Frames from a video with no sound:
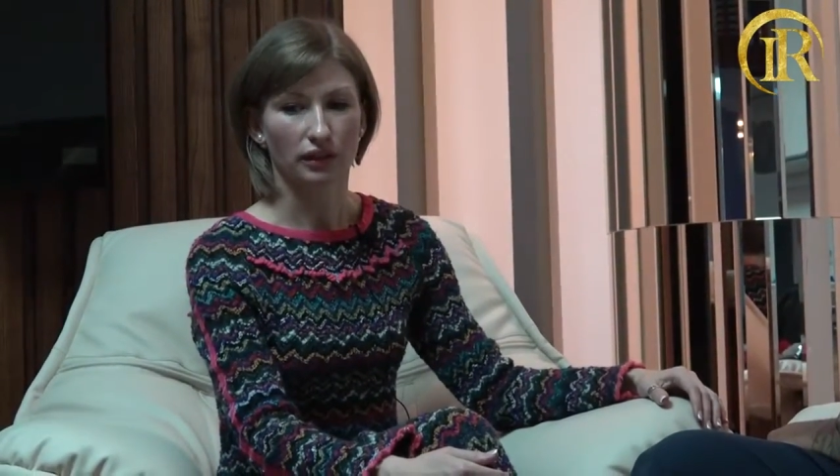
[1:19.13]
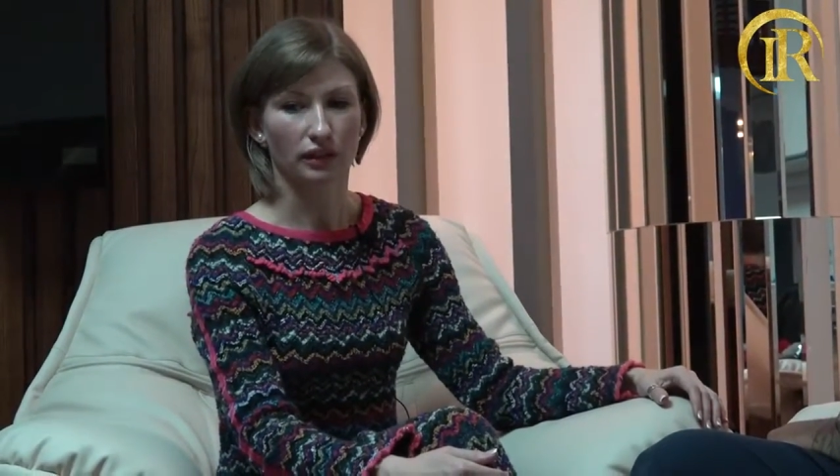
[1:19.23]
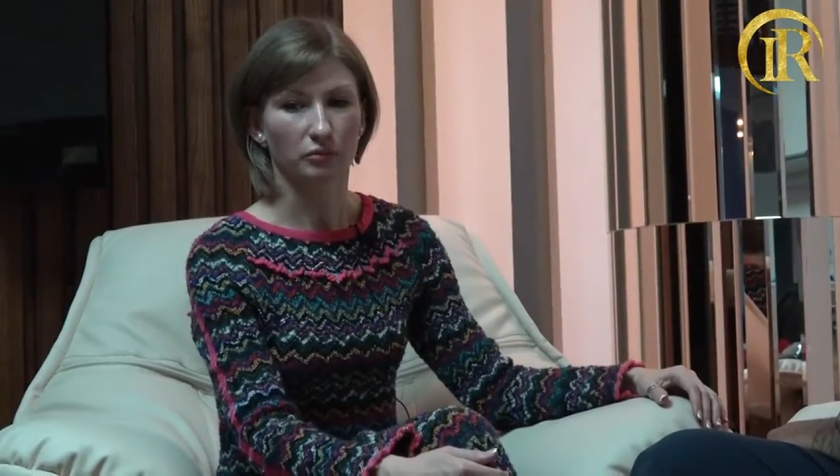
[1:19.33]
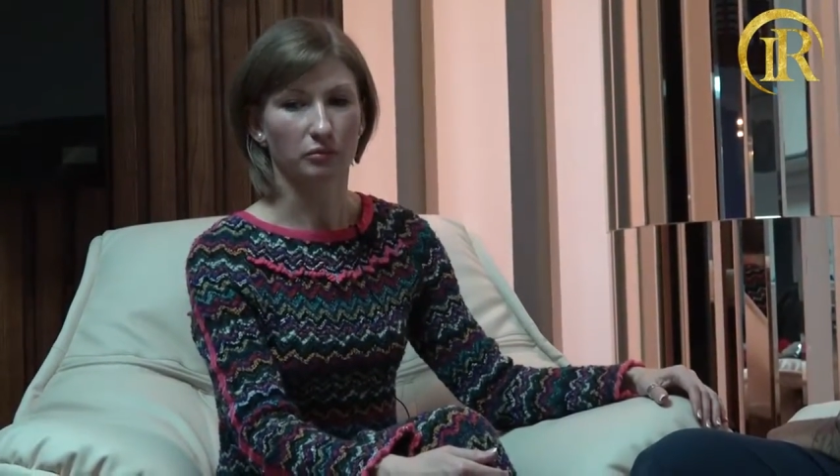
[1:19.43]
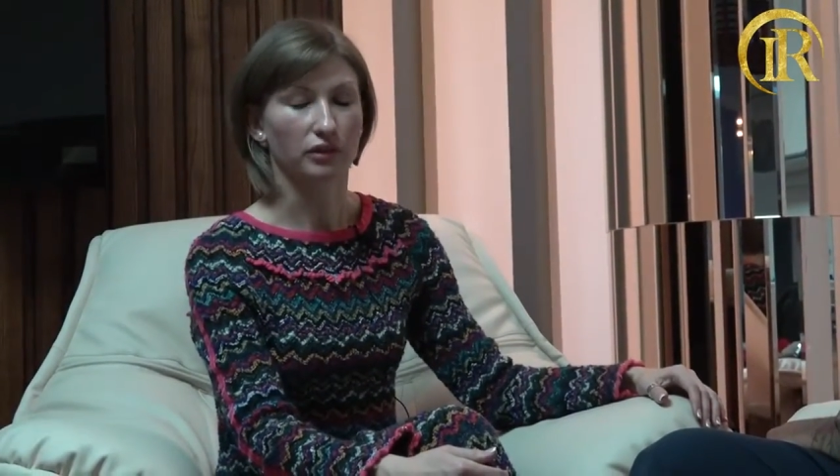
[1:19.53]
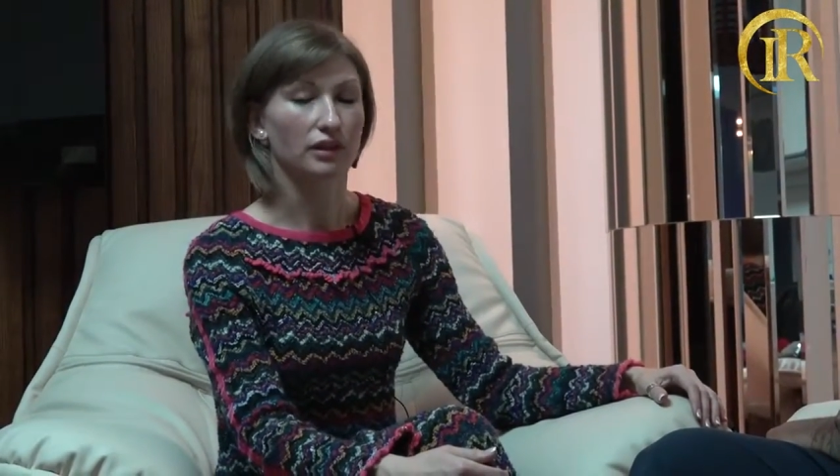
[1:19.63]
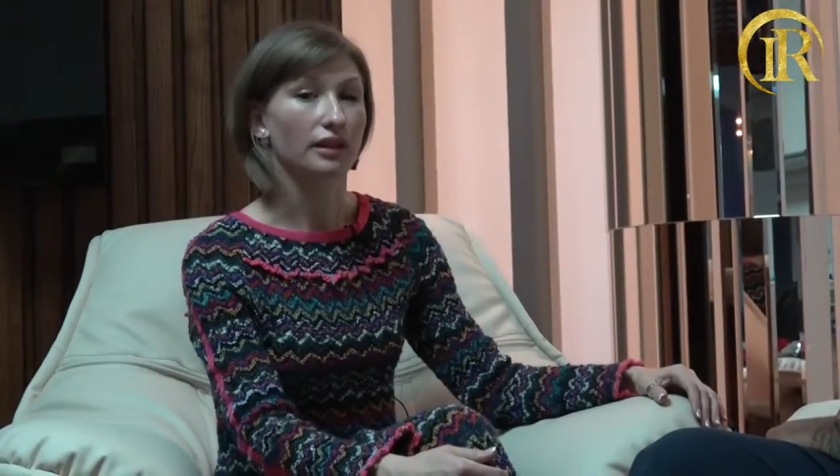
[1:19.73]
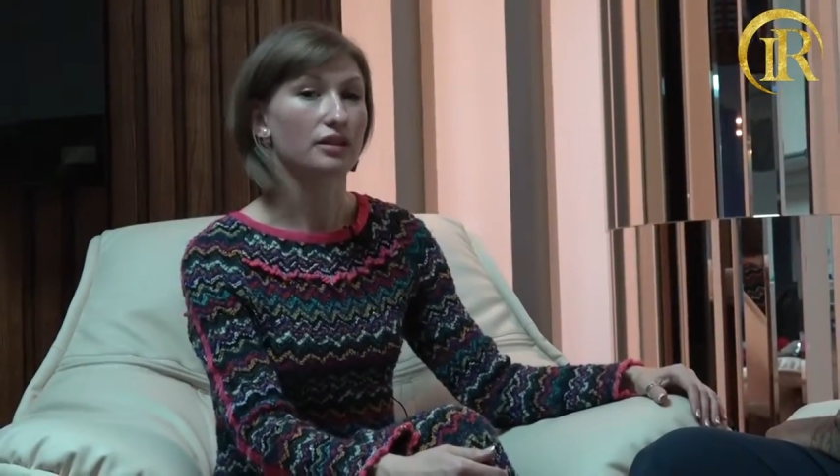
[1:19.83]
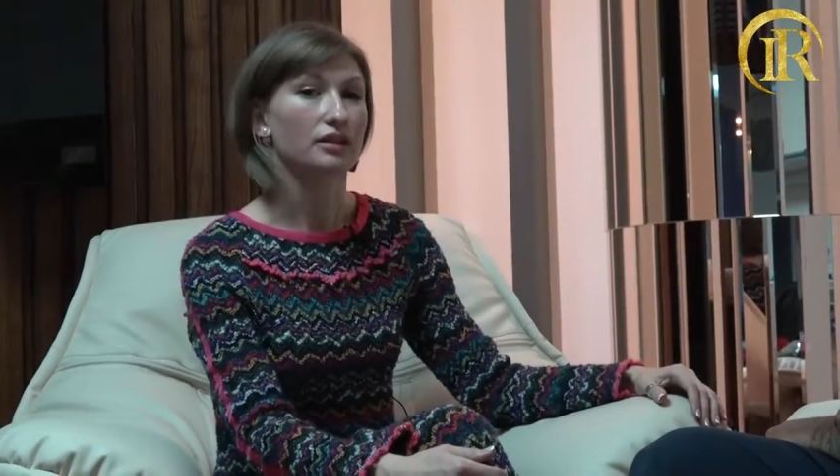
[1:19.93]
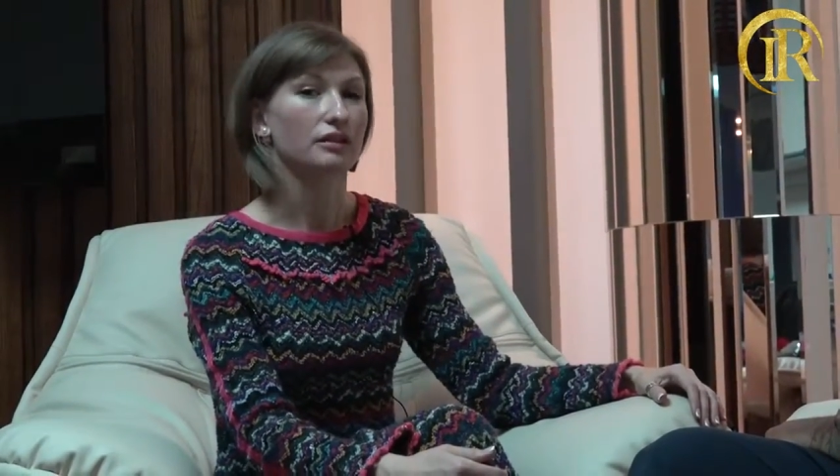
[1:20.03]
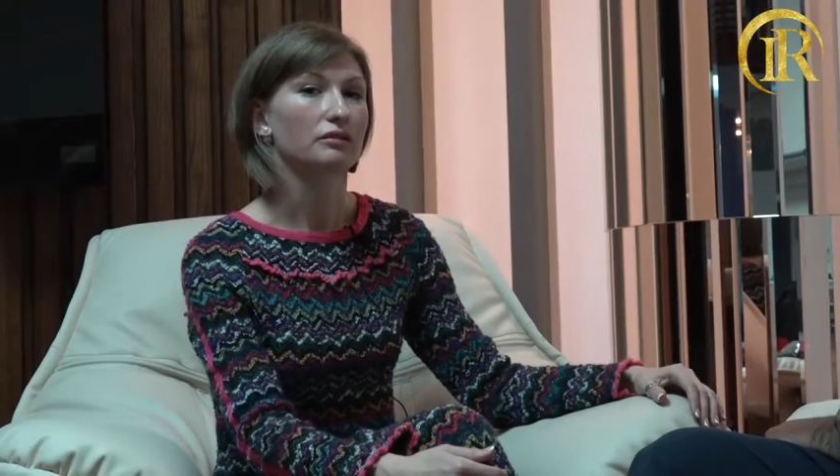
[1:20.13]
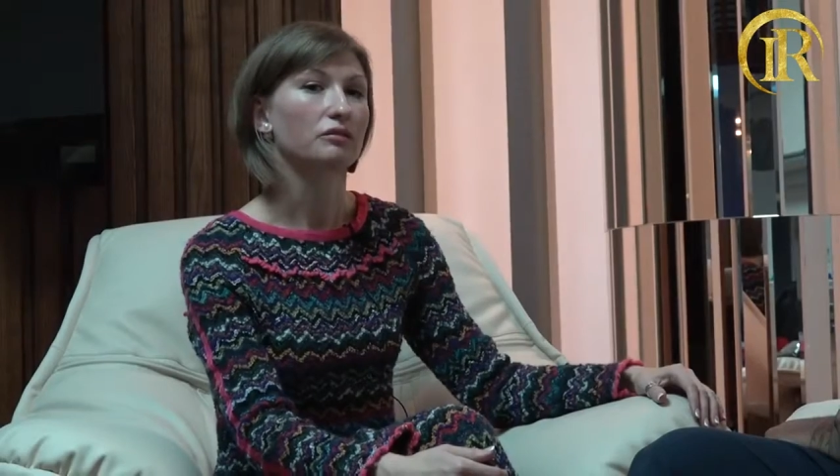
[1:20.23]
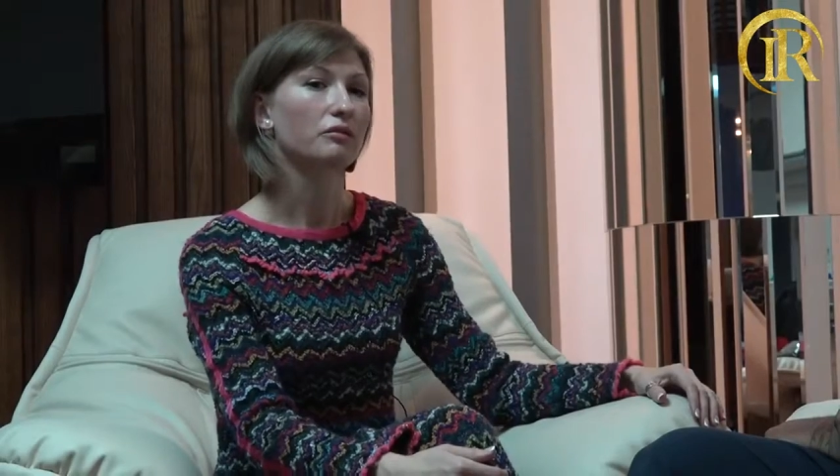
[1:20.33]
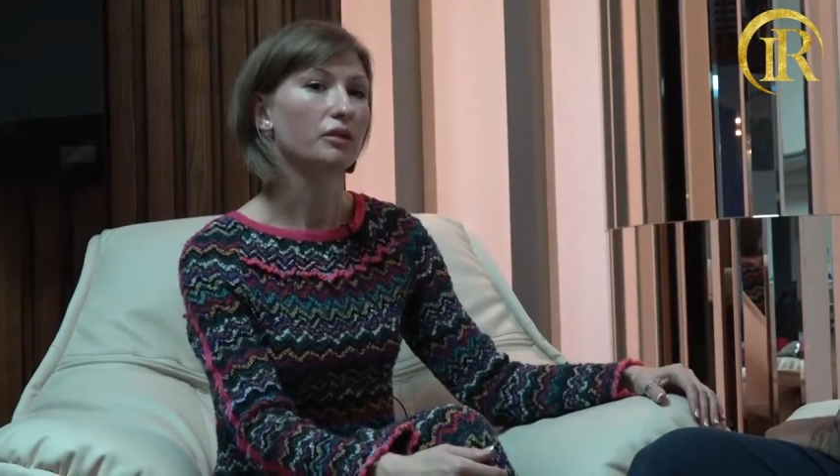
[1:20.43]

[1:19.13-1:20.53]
have protection